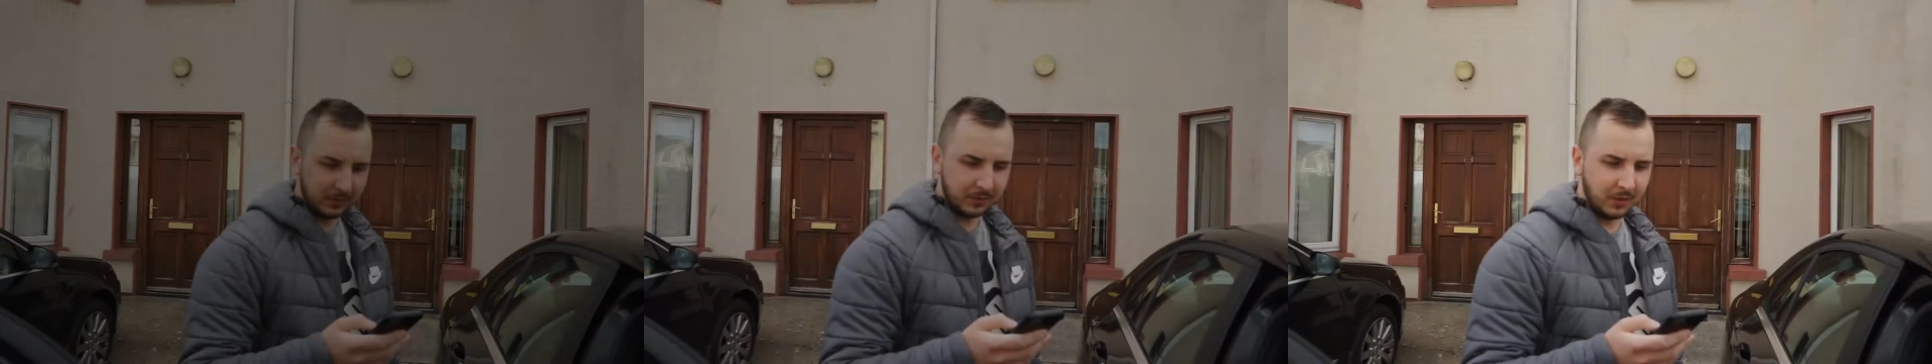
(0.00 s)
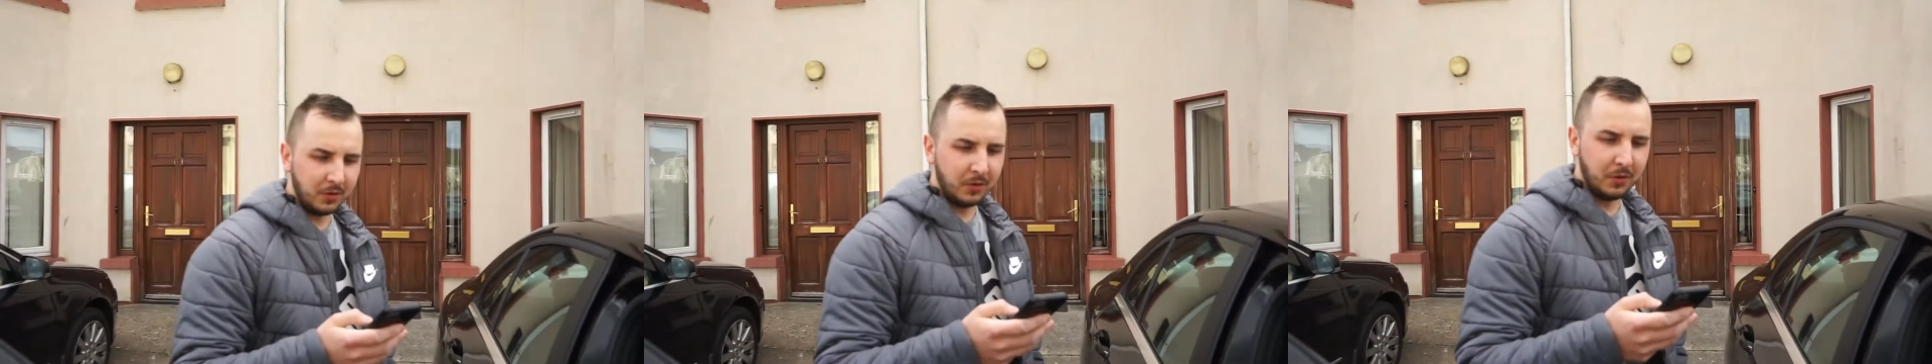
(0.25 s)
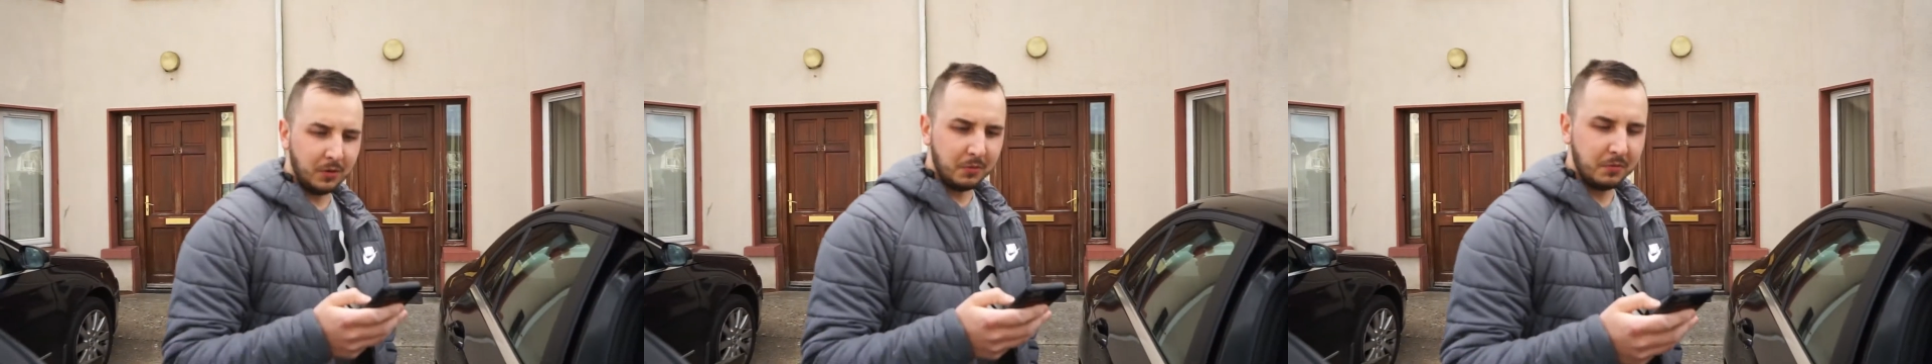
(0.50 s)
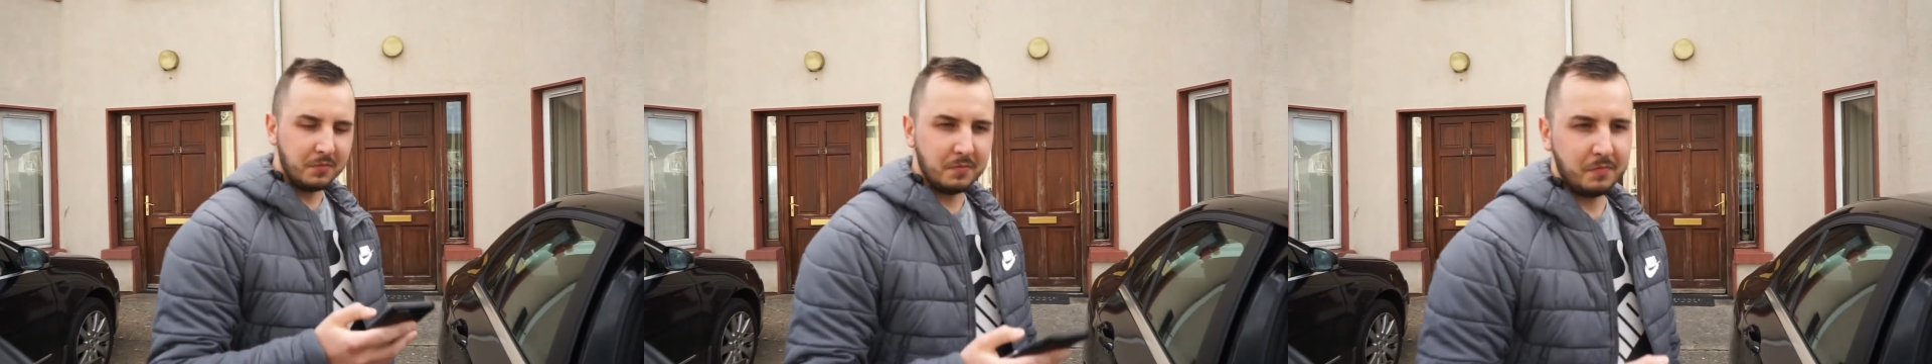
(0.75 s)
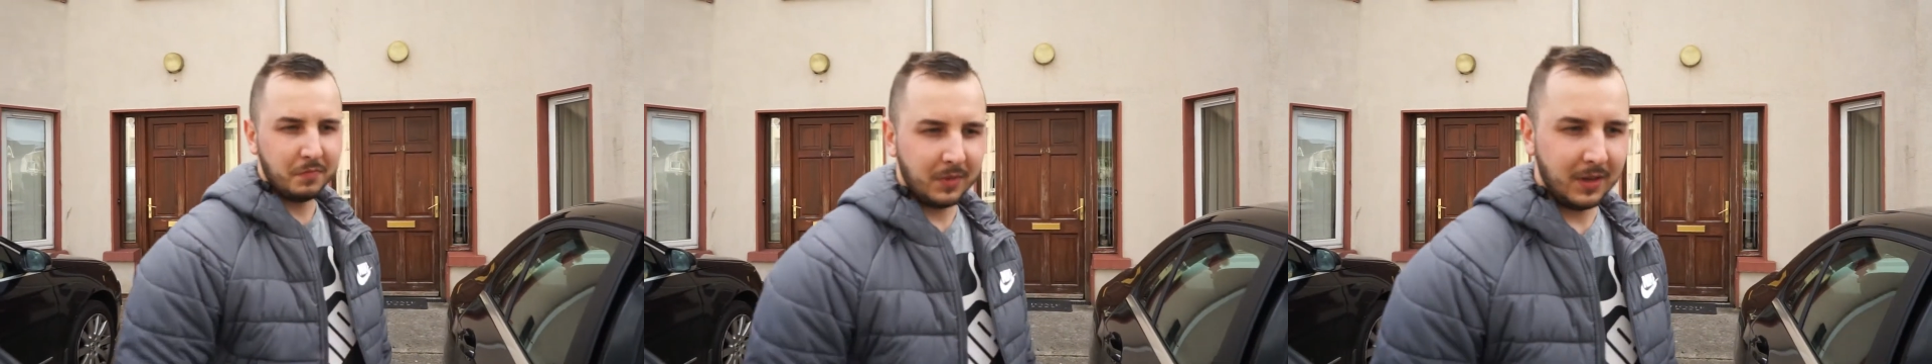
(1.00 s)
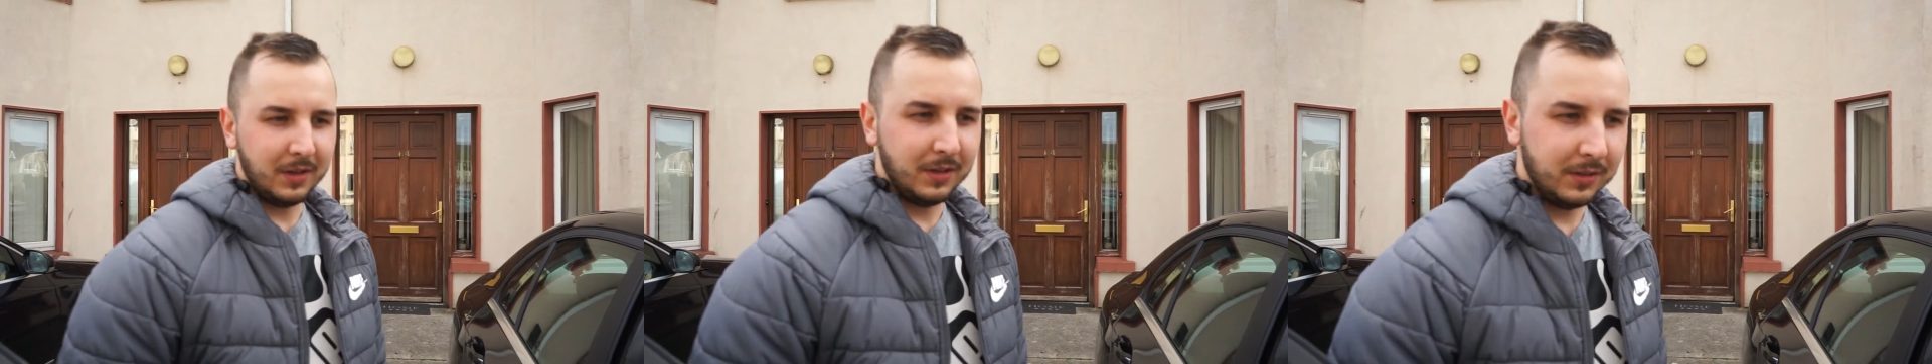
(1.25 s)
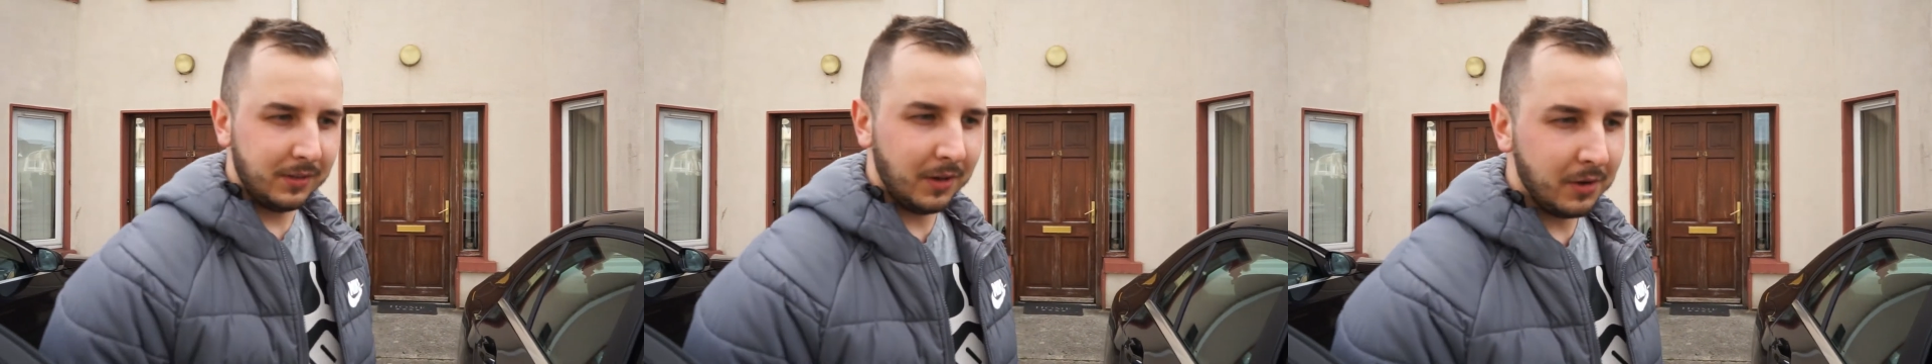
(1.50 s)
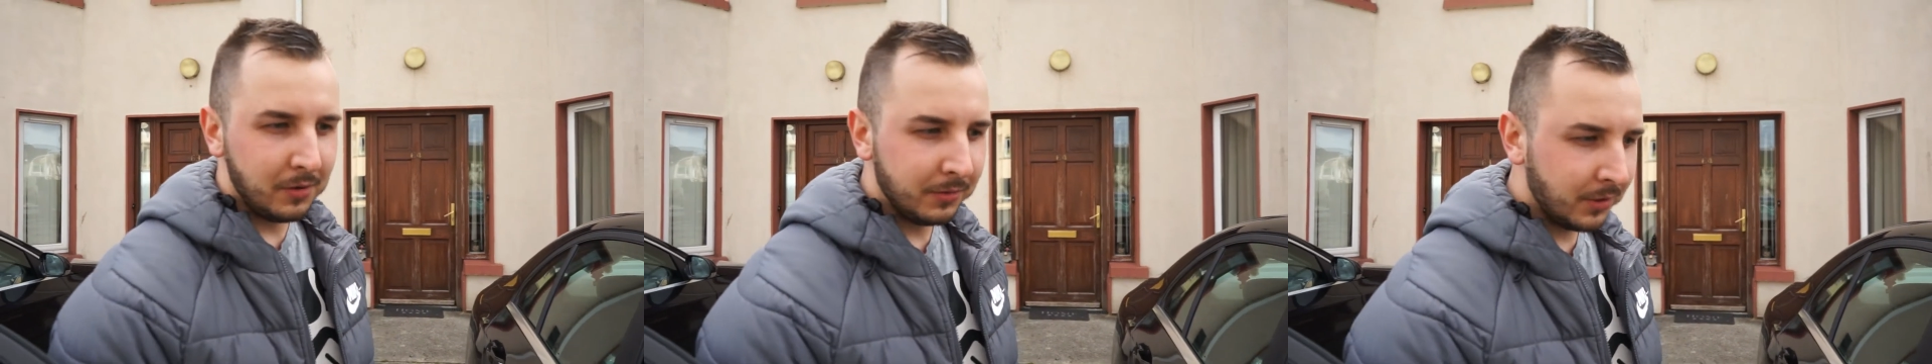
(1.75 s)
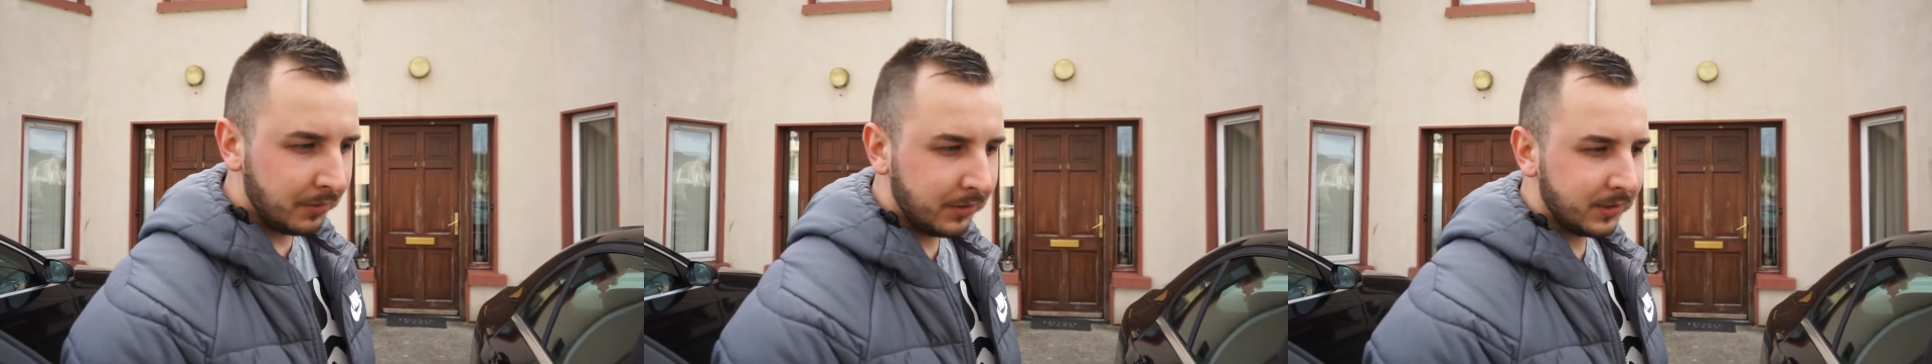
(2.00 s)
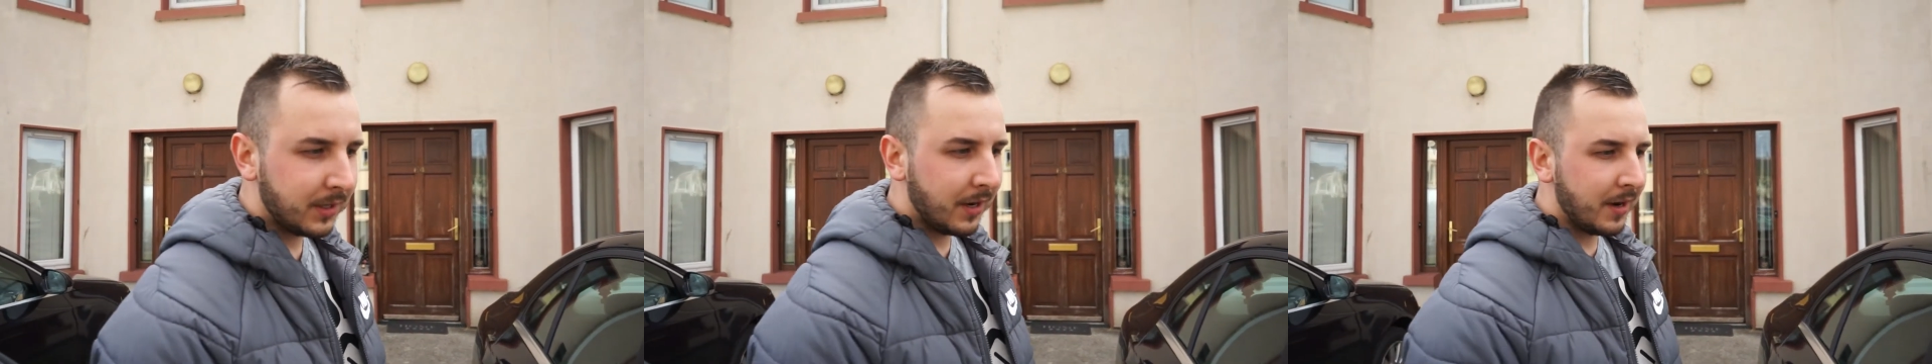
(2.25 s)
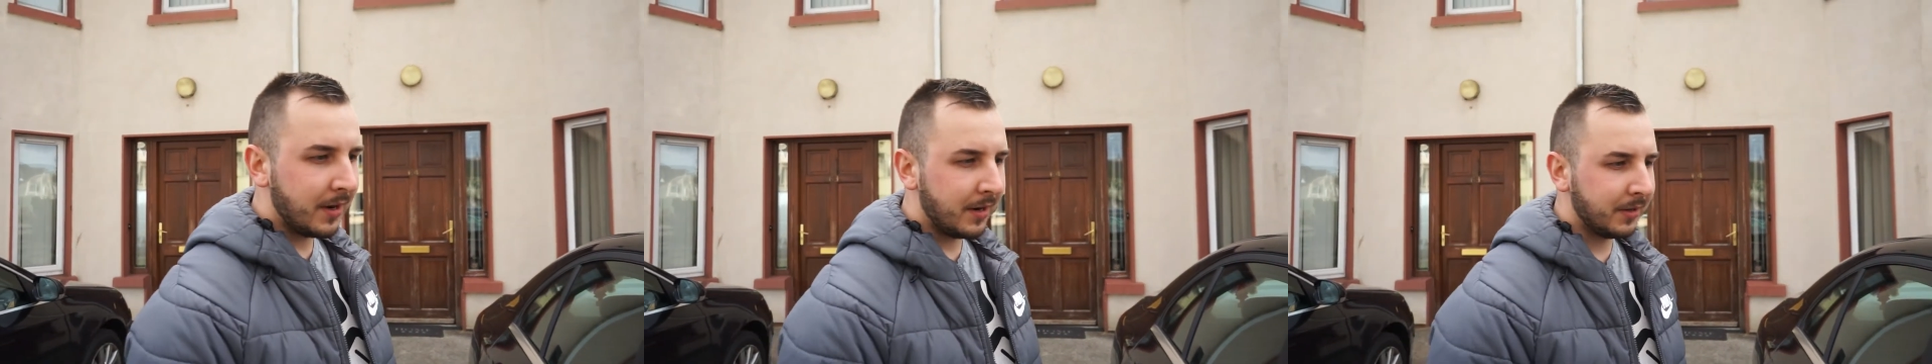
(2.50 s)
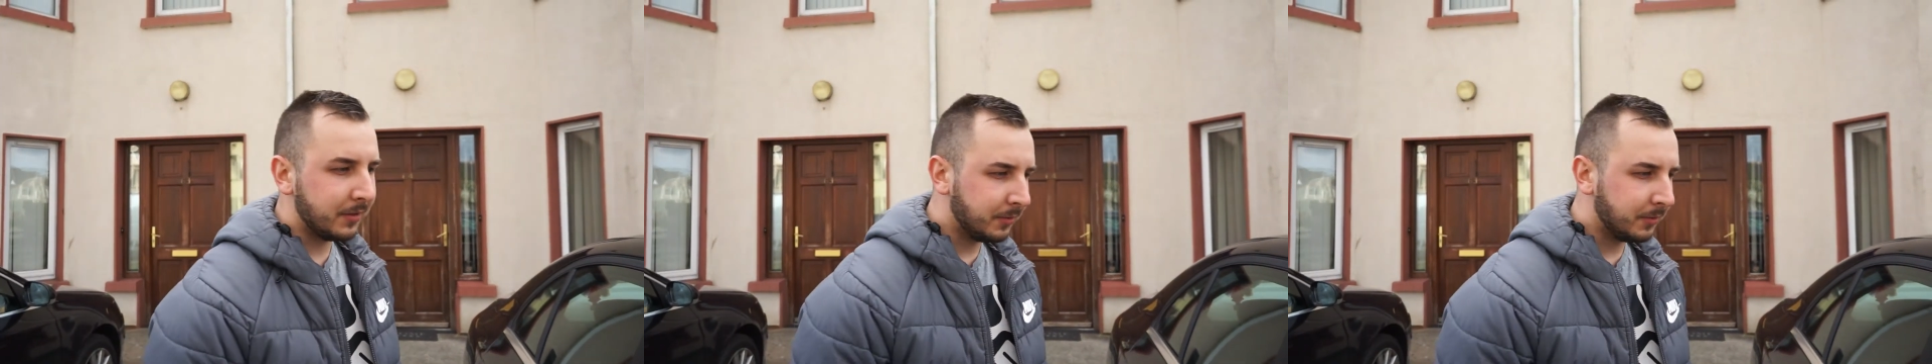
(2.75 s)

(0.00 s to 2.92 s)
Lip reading: So the owner of this car